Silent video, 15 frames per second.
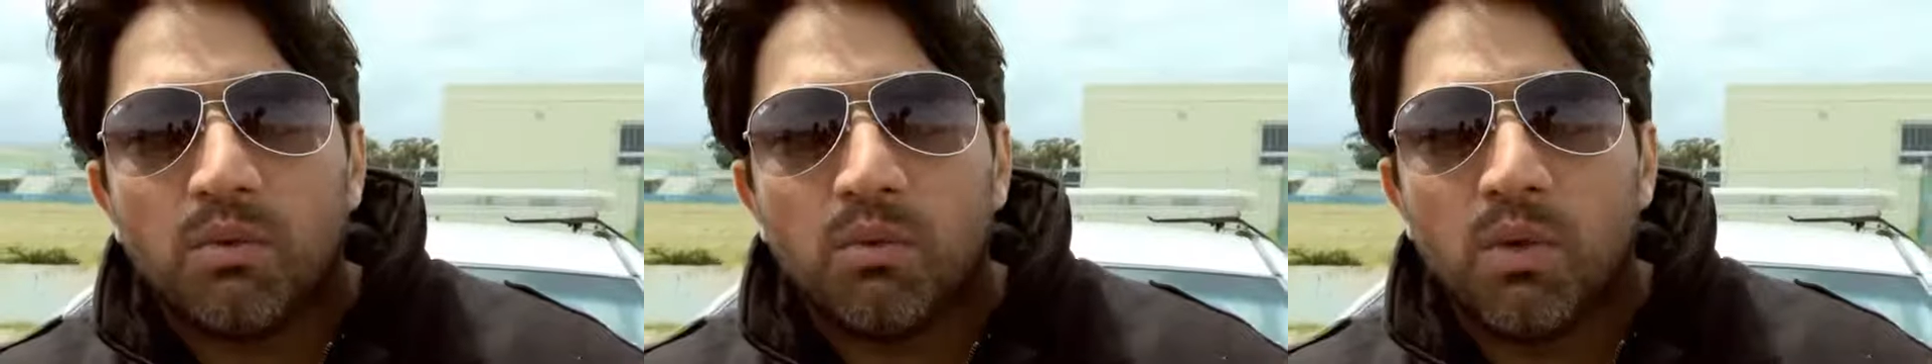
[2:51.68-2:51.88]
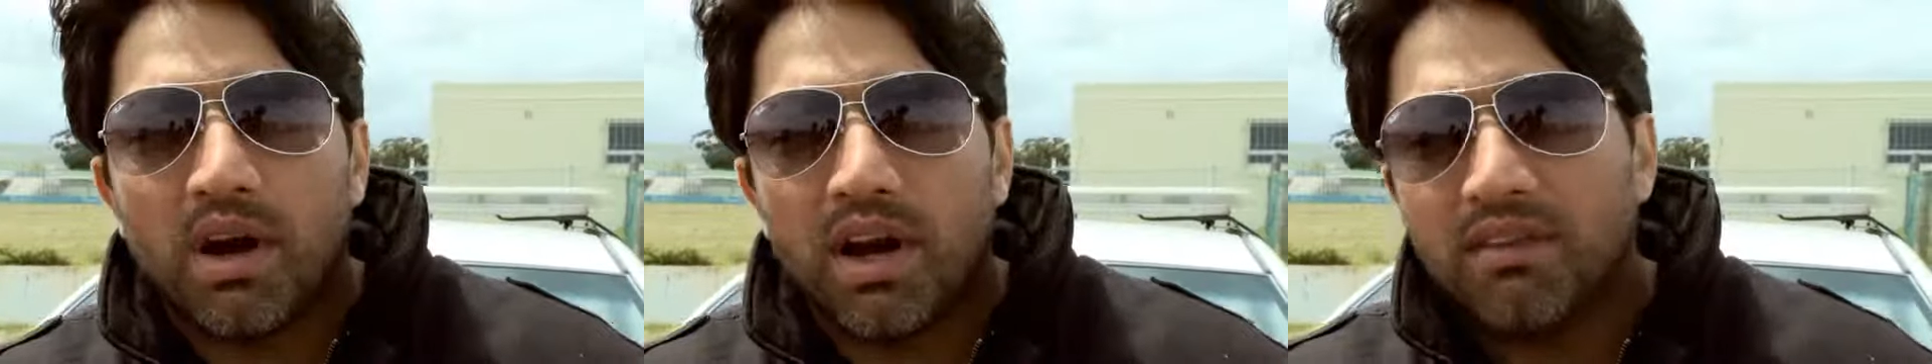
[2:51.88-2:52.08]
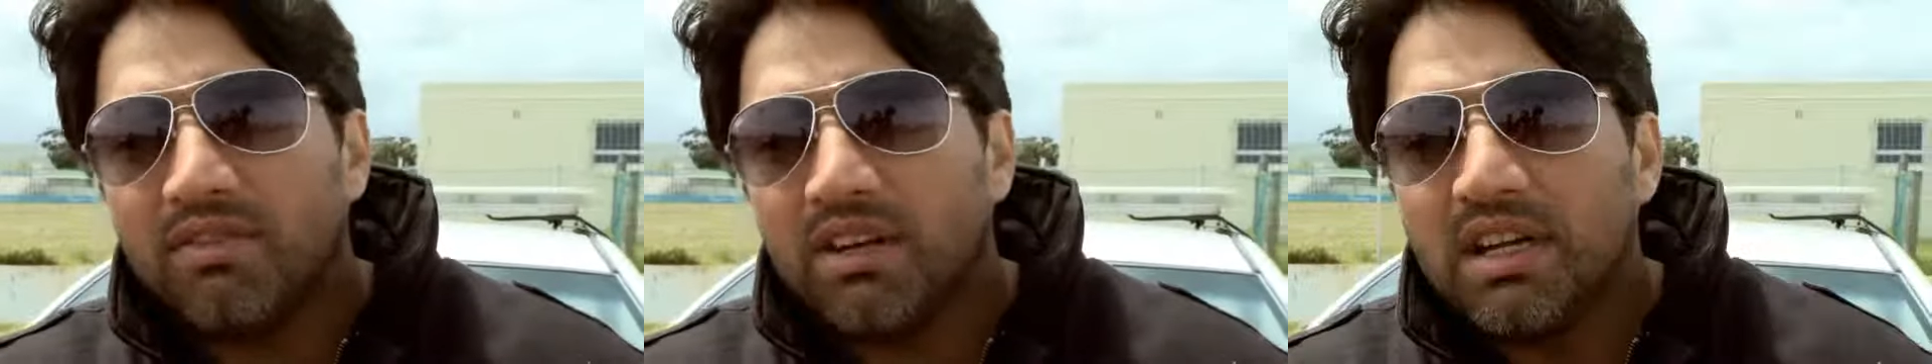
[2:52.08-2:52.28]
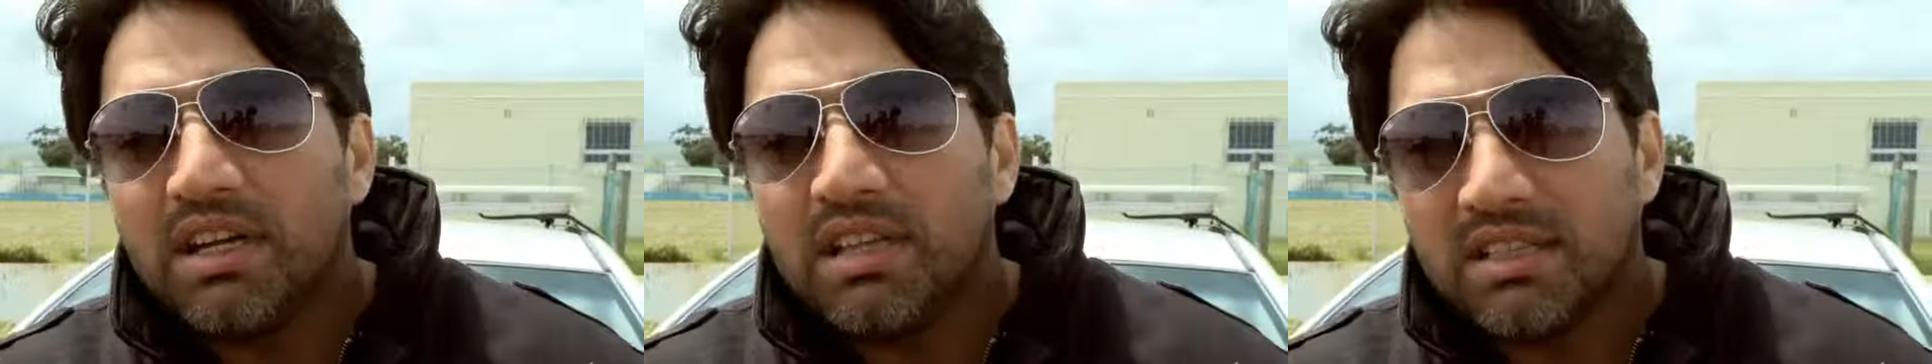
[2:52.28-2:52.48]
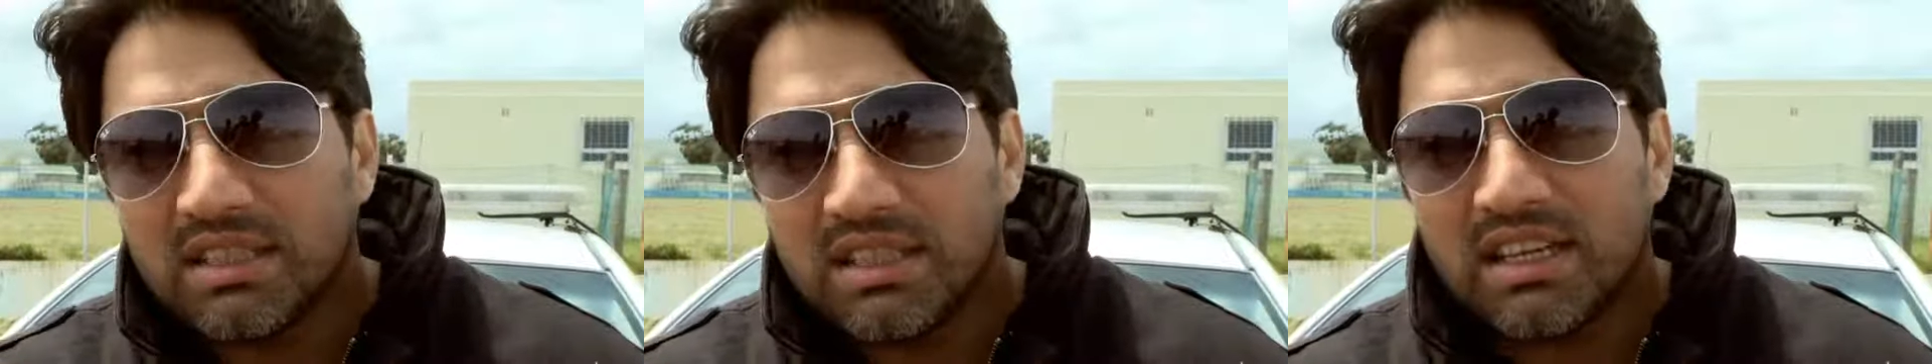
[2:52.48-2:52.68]
What I've
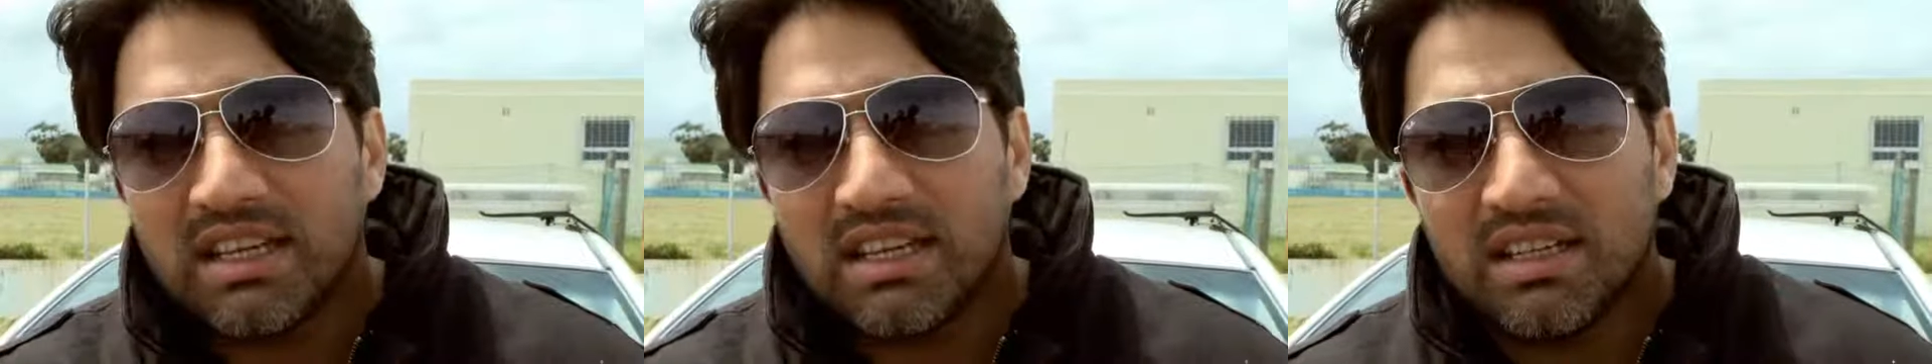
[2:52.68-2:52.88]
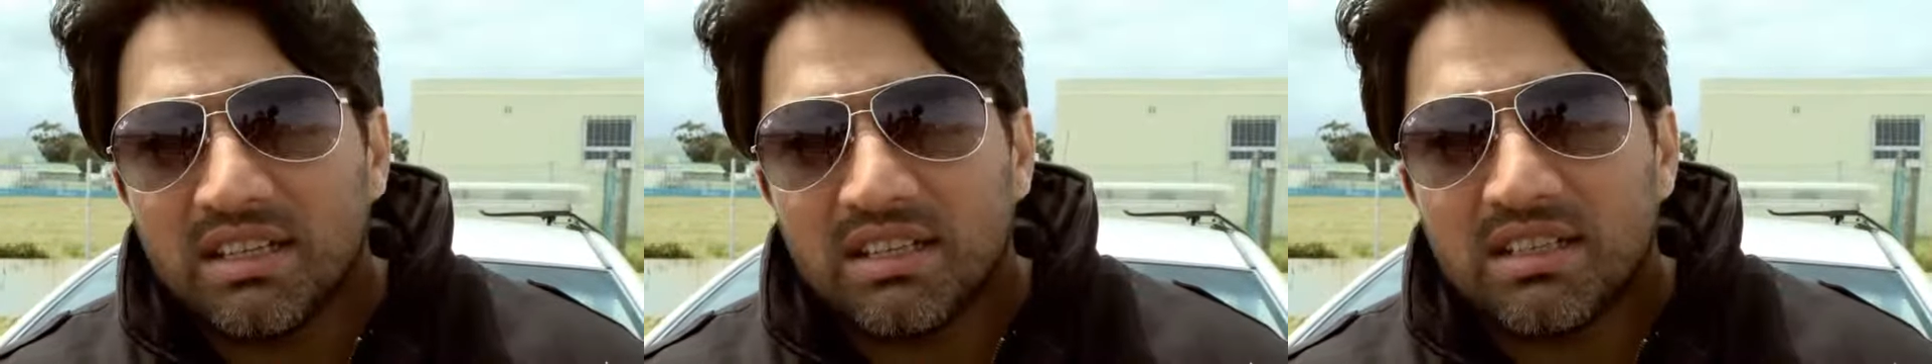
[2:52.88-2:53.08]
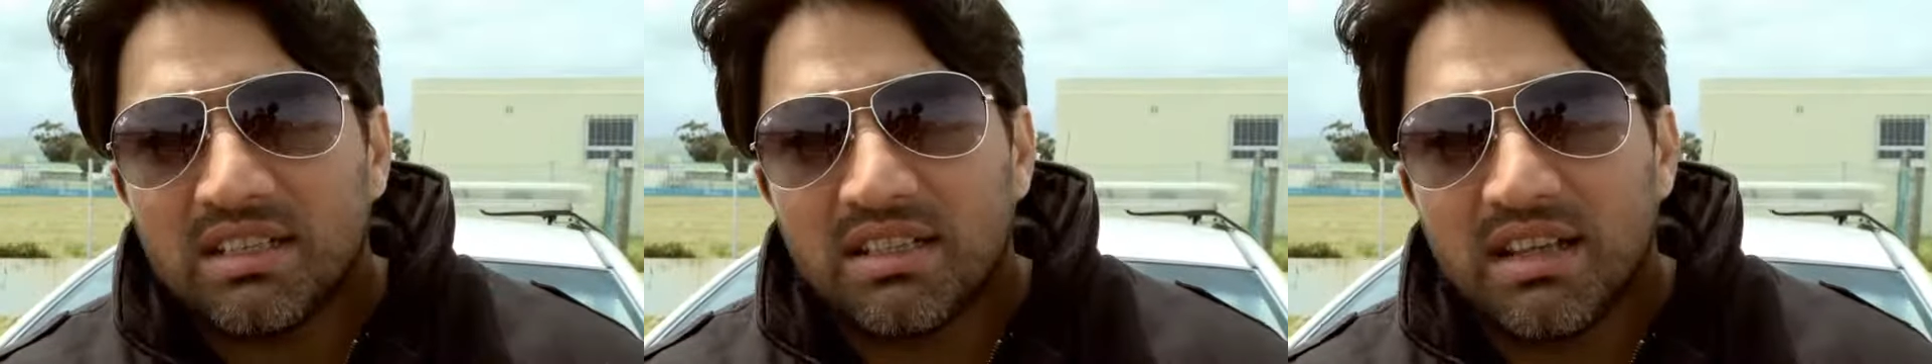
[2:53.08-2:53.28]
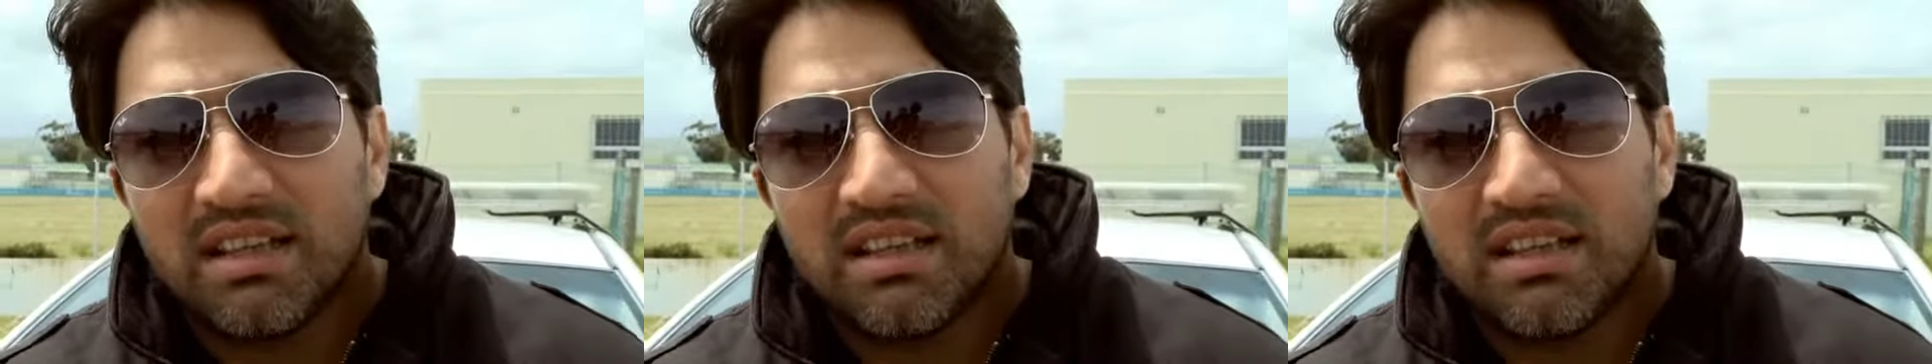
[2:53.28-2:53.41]
learned is